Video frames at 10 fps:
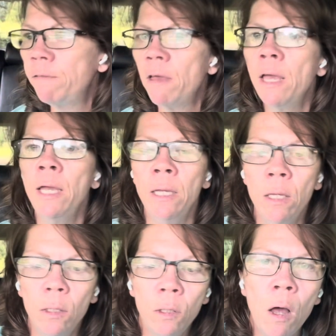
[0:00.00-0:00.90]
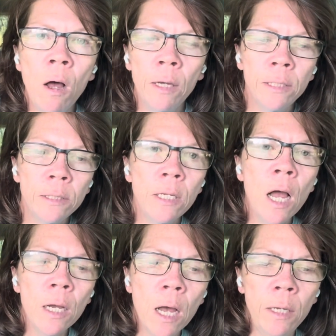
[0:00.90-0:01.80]
a law is
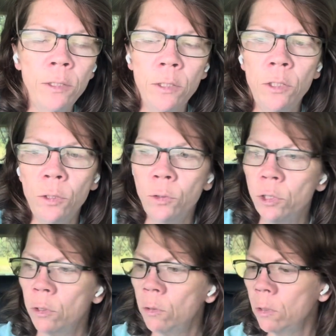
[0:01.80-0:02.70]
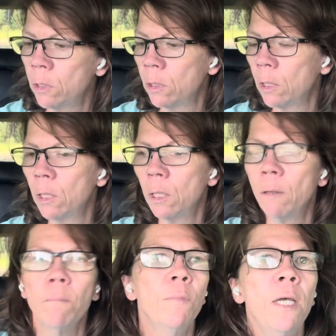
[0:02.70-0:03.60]
not constitutional,
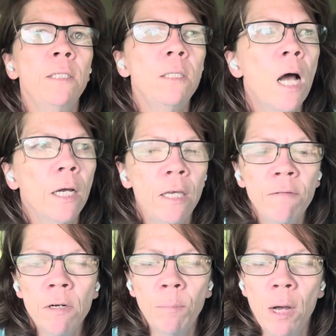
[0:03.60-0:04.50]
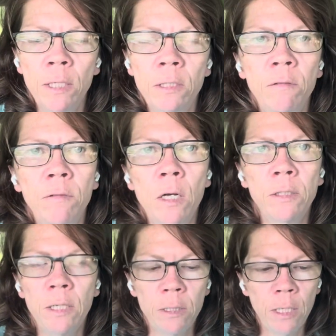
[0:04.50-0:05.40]
it's not given a positive law
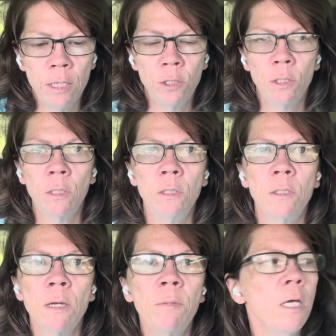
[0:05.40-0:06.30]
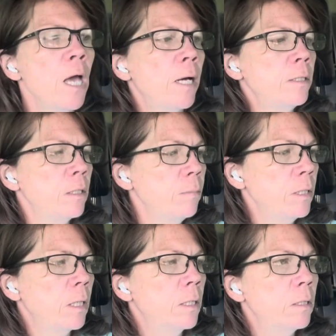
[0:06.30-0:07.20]
citation, and something has to be
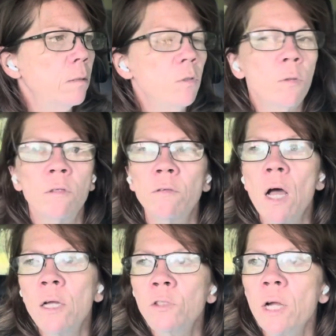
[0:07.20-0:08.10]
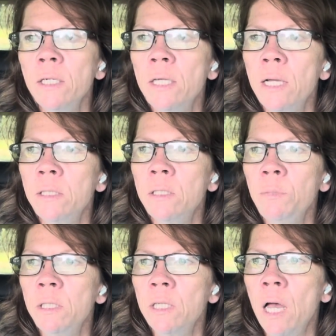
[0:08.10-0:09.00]
done. Some sort of contract has to
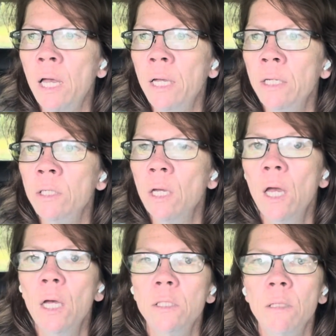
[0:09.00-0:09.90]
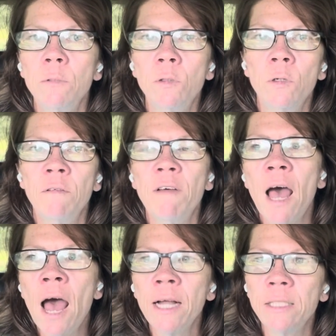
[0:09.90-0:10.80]
be signed. Some sort of
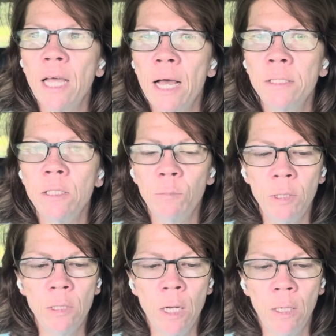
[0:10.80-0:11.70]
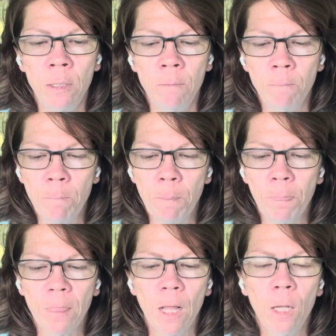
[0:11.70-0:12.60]
act has to be done.
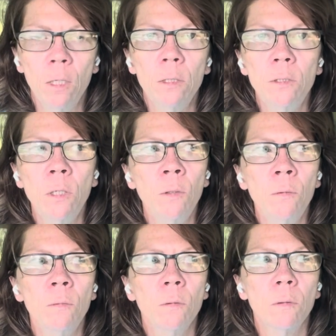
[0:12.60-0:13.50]
So